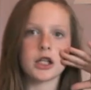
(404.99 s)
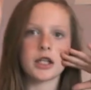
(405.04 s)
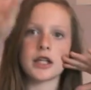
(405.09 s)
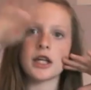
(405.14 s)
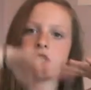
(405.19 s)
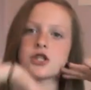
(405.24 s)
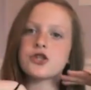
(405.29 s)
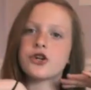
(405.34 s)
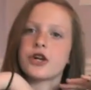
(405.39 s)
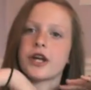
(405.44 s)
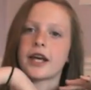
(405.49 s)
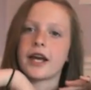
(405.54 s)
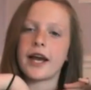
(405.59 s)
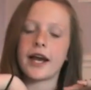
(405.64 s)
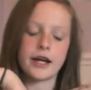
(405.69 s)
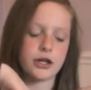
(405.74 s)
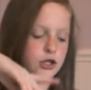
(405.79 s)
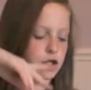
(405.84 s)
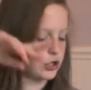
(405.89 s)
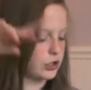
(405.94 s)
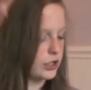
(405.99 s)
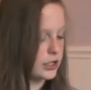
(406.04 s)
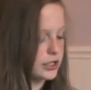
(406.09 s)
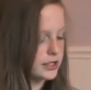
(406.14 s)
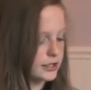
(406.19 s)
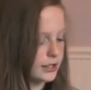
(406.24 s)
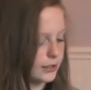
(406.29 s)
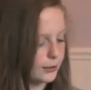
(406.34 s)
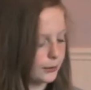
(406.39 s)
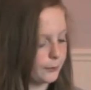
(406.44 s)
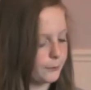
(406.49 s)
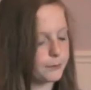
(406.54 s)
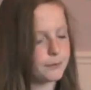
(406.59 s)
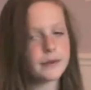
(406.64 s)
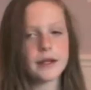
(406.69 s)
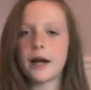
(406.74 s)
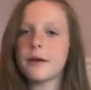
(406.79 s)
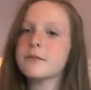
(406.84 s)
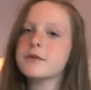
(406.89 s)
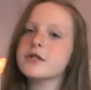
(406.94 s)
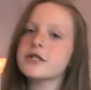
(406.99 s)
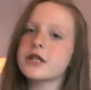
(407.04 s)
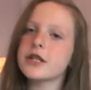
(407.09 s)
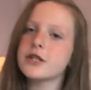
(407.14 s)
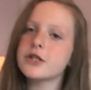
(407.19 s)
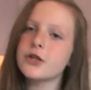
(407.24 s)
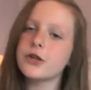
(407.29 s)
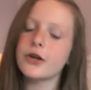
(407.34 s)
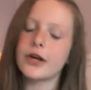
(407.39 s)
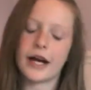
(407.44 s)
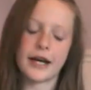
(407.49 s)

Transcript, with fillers: yesterday actually. So I'm just going to show you